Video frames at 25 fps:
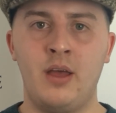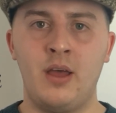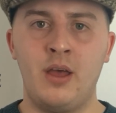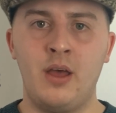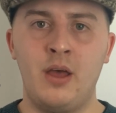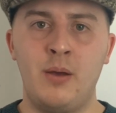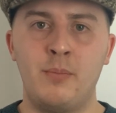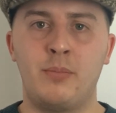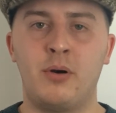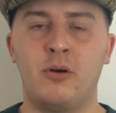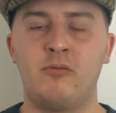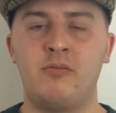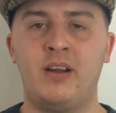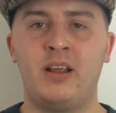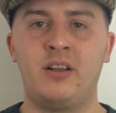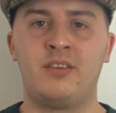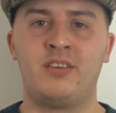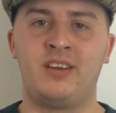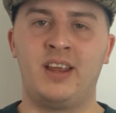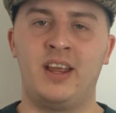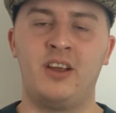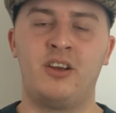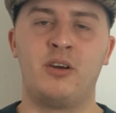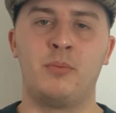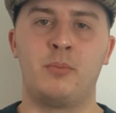But
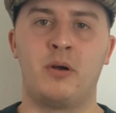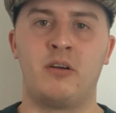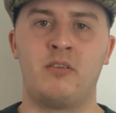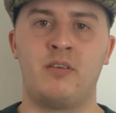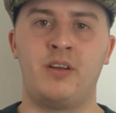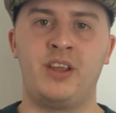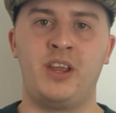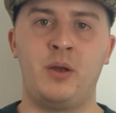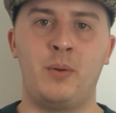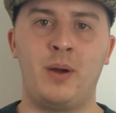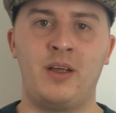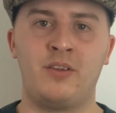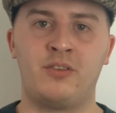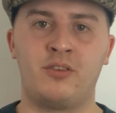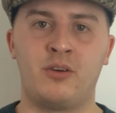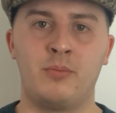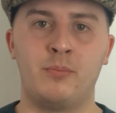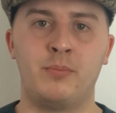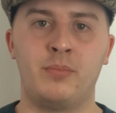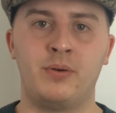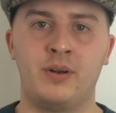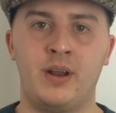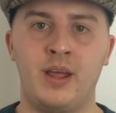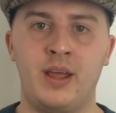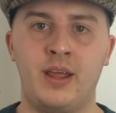Realty Income are a US
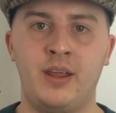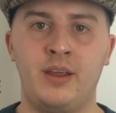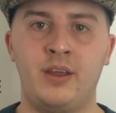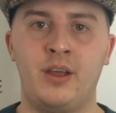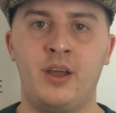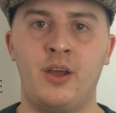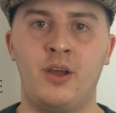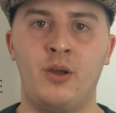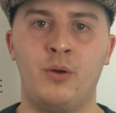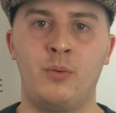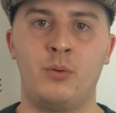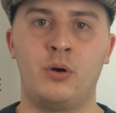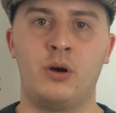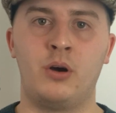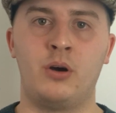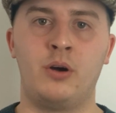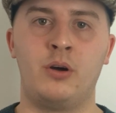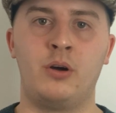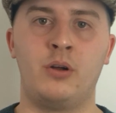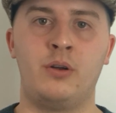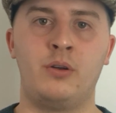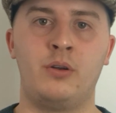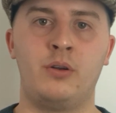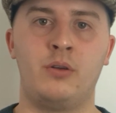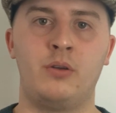company who
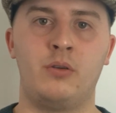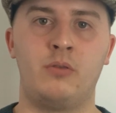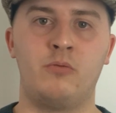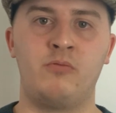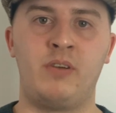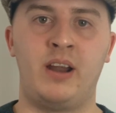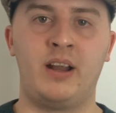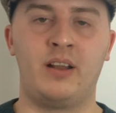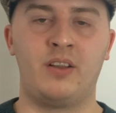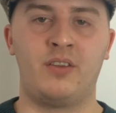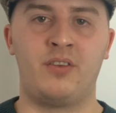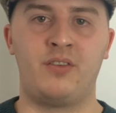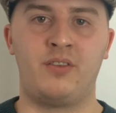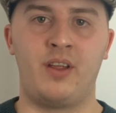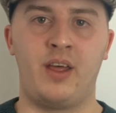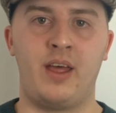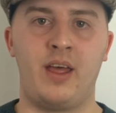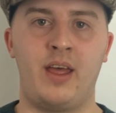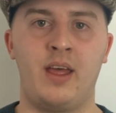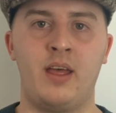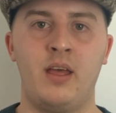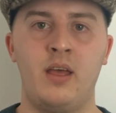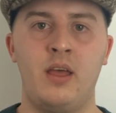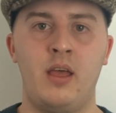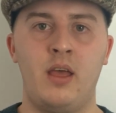own real
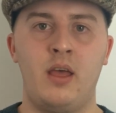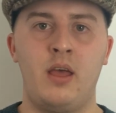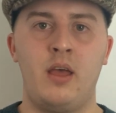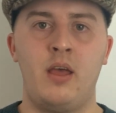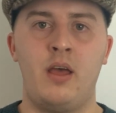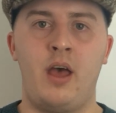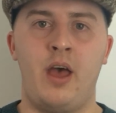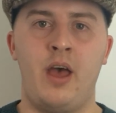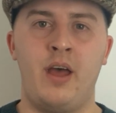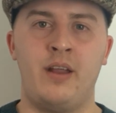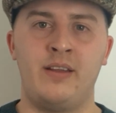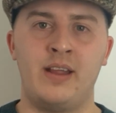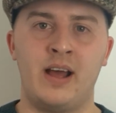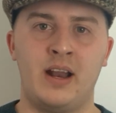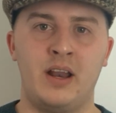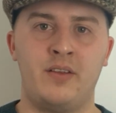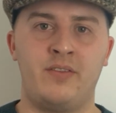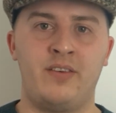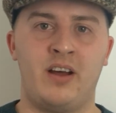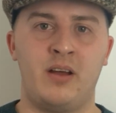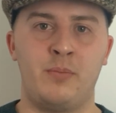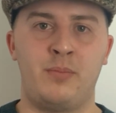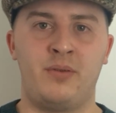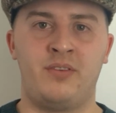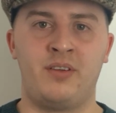estate,
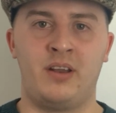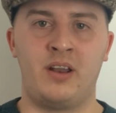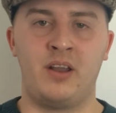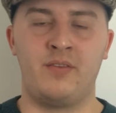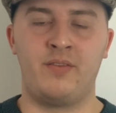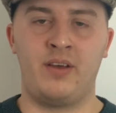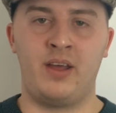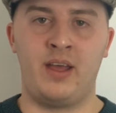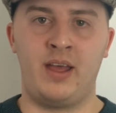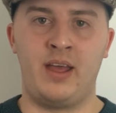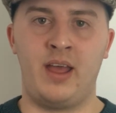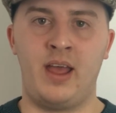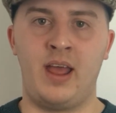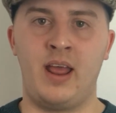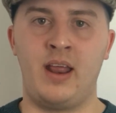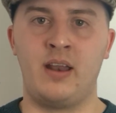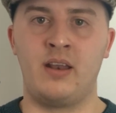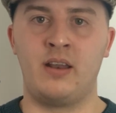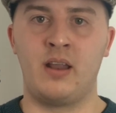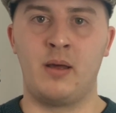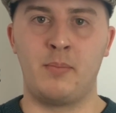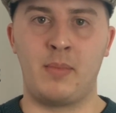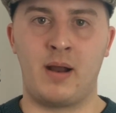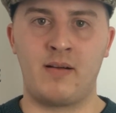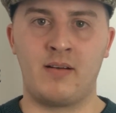95% of it
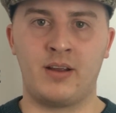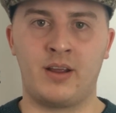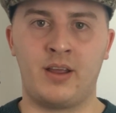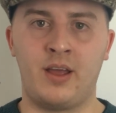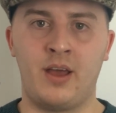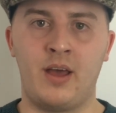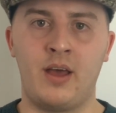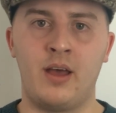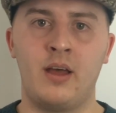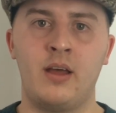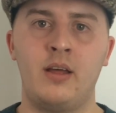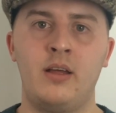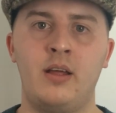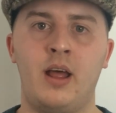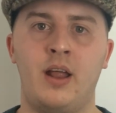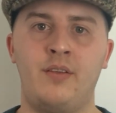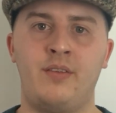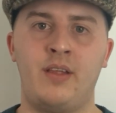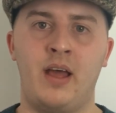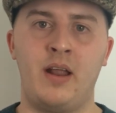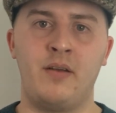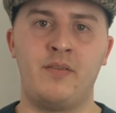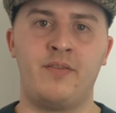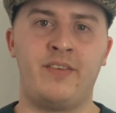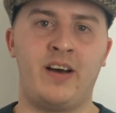in America and
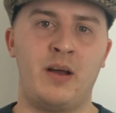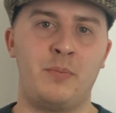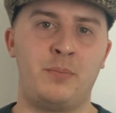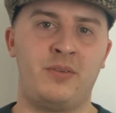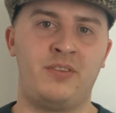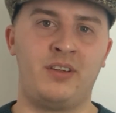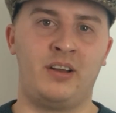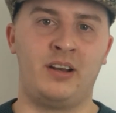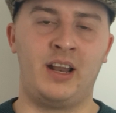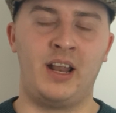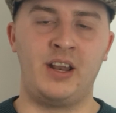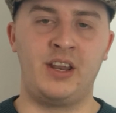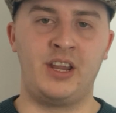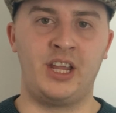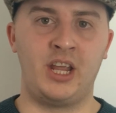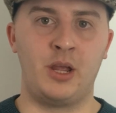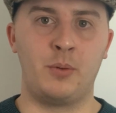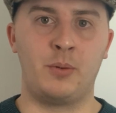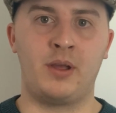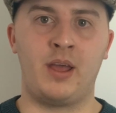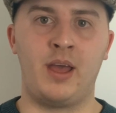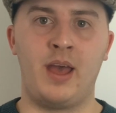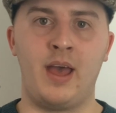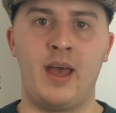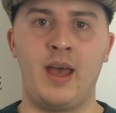then 5% in the
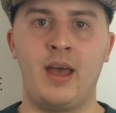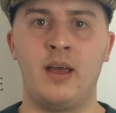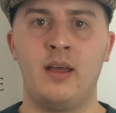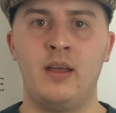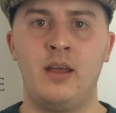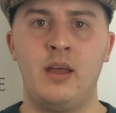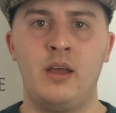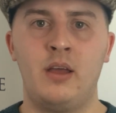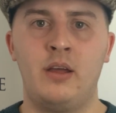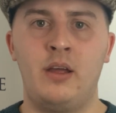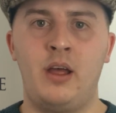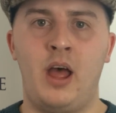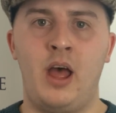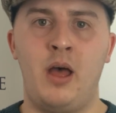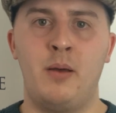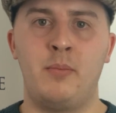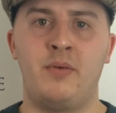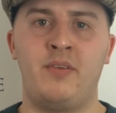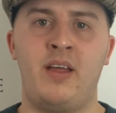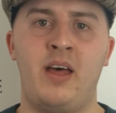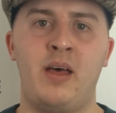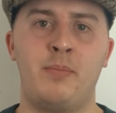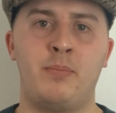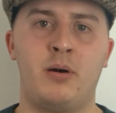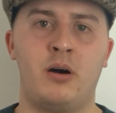UK. And
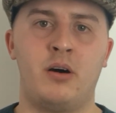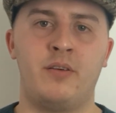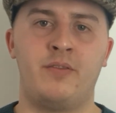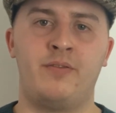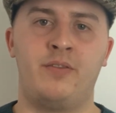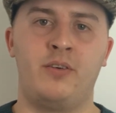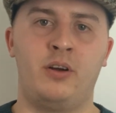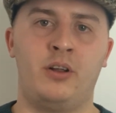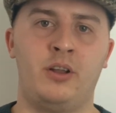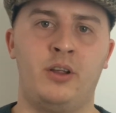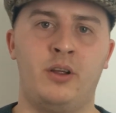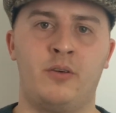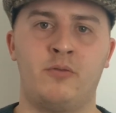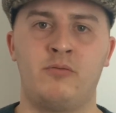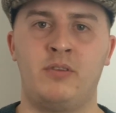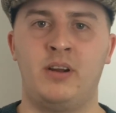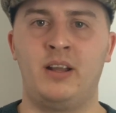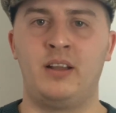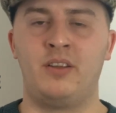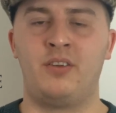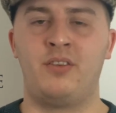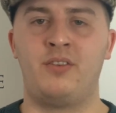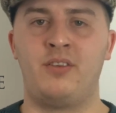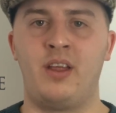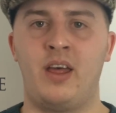their portfolio of real
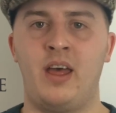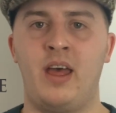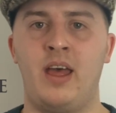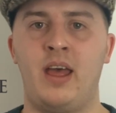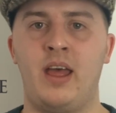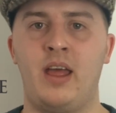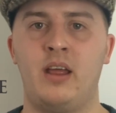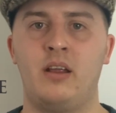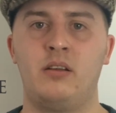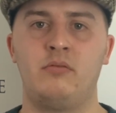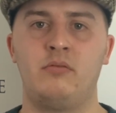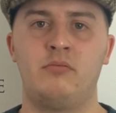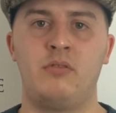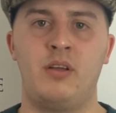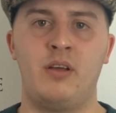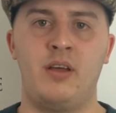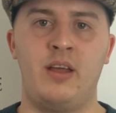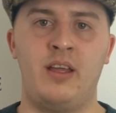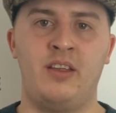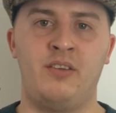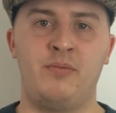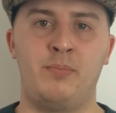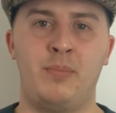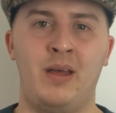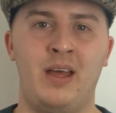estate
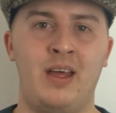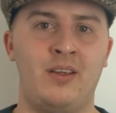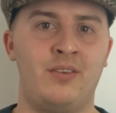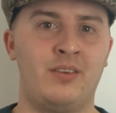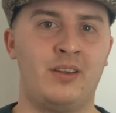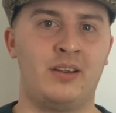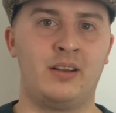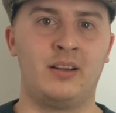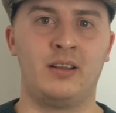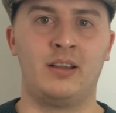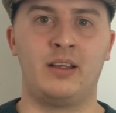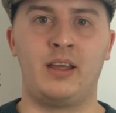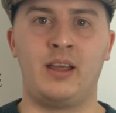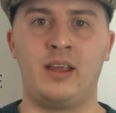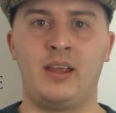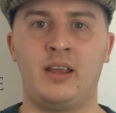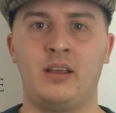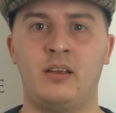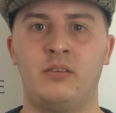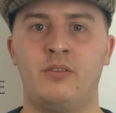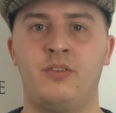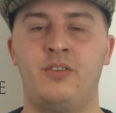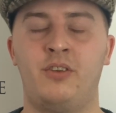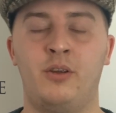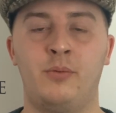is basically
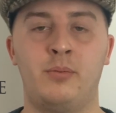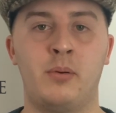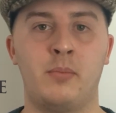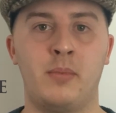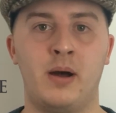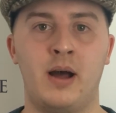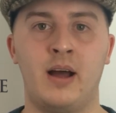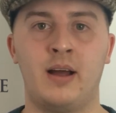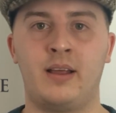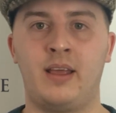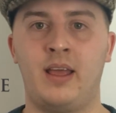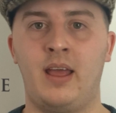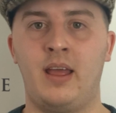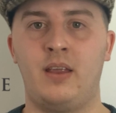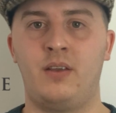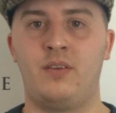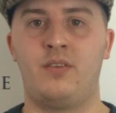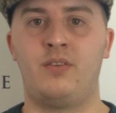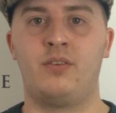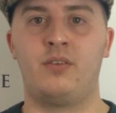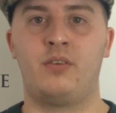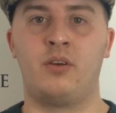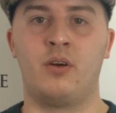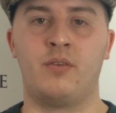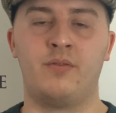
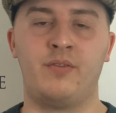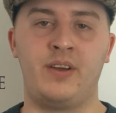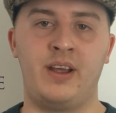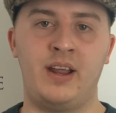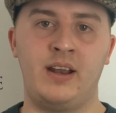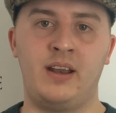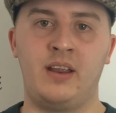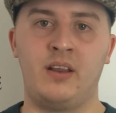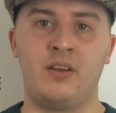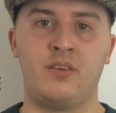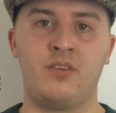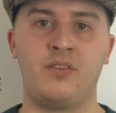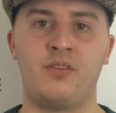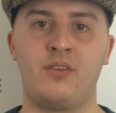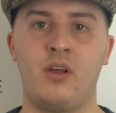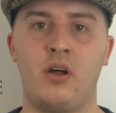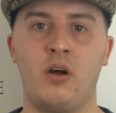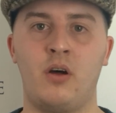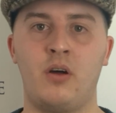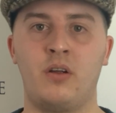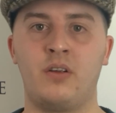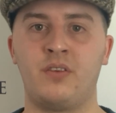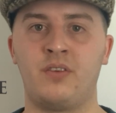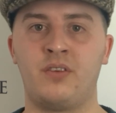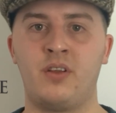supermarkets, convenience
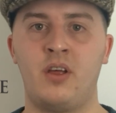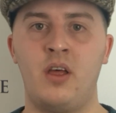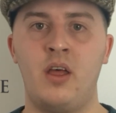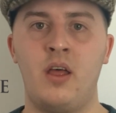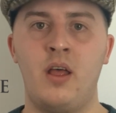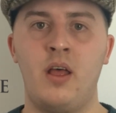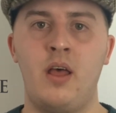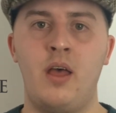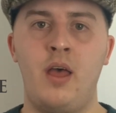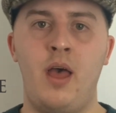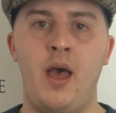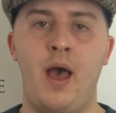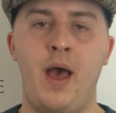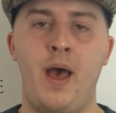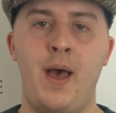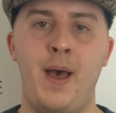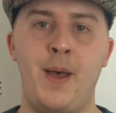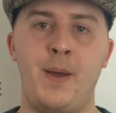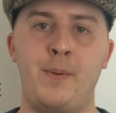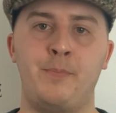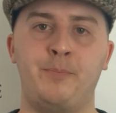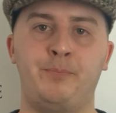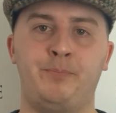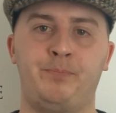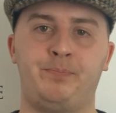stores,
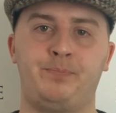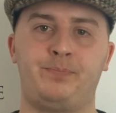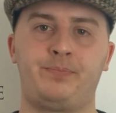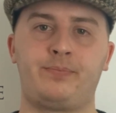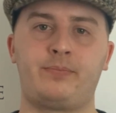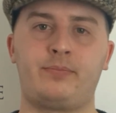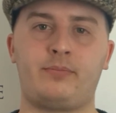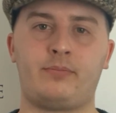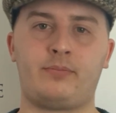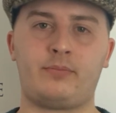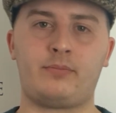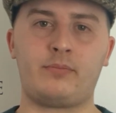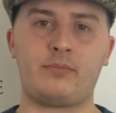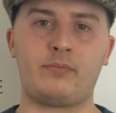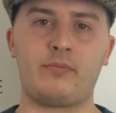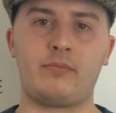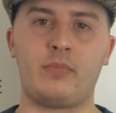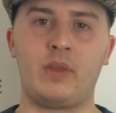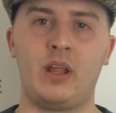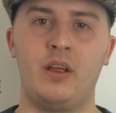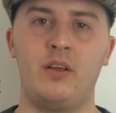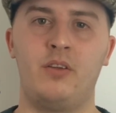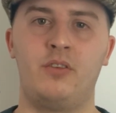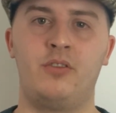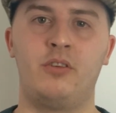
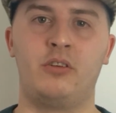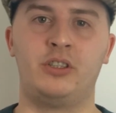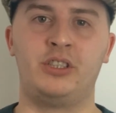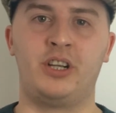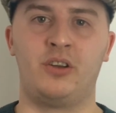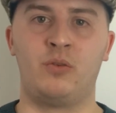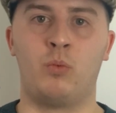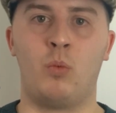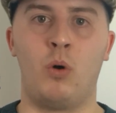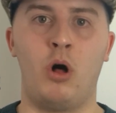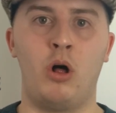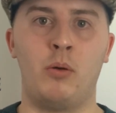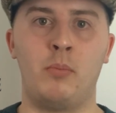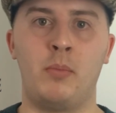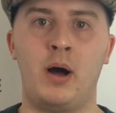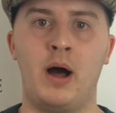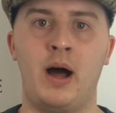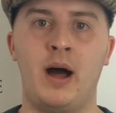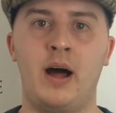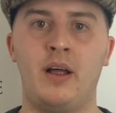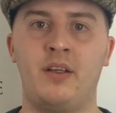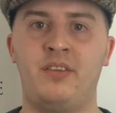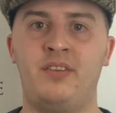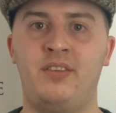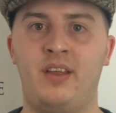such as
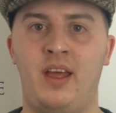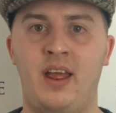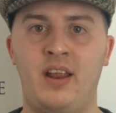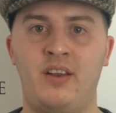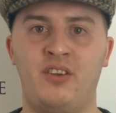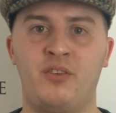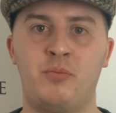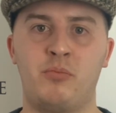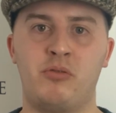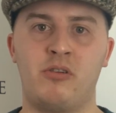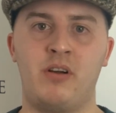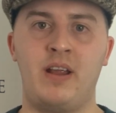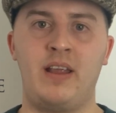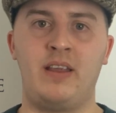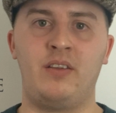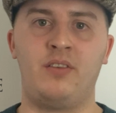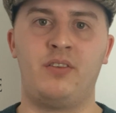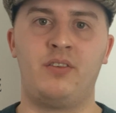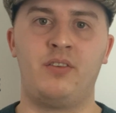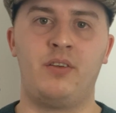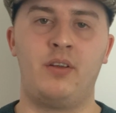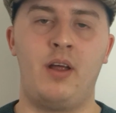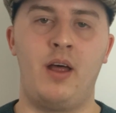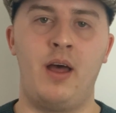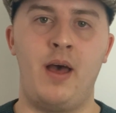Walmart,
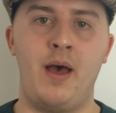Sainsbury's,